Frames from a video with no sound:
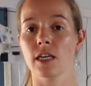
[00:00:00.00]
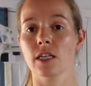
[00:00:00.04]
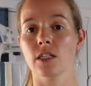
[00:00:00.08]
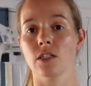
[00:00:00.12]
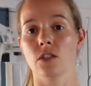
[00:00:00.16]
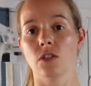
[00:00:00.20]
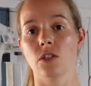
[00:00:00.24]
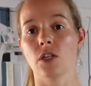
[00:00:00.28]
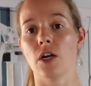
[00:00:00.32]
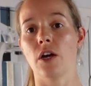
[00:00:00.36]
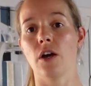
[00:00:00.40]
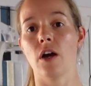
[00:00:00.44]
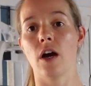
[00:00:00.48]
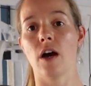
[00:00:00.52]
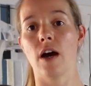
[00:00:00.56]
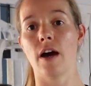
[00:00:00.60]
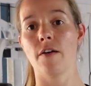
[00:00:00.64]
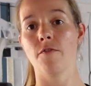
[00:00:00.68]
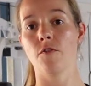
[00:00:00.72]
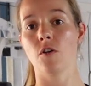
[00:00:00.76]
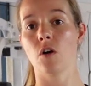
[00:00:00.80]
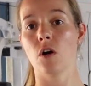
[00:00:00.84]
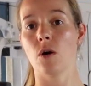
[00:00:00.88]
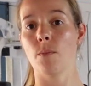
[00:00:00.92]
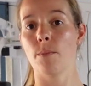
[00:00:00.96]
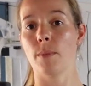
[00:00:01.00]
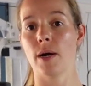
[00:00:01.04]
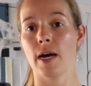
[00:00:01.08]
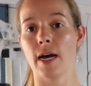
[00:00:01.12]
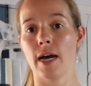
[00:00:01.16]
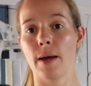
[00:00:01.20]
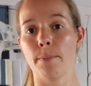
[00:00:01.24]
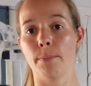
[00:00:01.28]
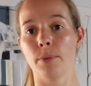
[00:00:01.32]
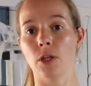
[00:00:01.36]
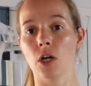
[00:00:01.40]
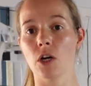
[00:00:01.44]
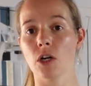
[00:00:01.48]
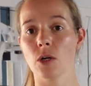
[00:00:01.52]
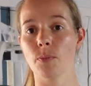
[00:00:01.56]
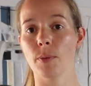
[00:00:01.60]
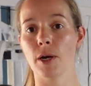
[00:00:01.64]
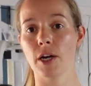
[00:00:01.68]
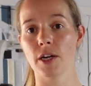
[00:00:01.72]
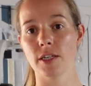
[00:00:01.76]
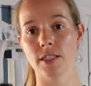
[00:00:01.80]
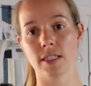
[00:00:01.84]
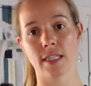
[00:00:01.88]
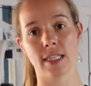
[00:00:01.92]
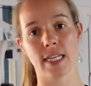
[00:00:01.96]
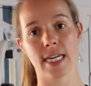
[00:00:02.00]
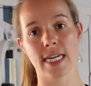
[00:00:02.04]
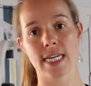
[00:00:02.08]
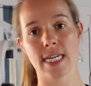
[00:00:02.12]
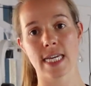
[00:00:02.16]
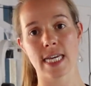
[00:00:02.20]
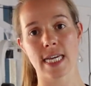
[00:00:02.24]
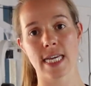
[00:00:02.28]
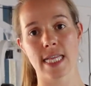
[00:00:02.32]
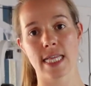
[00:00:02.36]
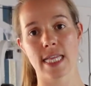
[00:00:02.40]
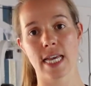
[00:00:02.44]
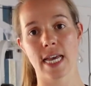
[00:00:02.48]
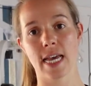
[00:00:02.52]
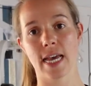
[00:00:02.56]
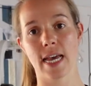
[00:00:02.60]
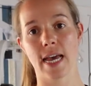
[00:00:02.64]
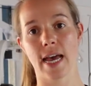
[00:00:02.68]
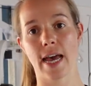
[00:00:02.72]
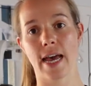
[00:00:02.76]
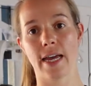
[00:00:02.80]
So I've got my blog post link in there,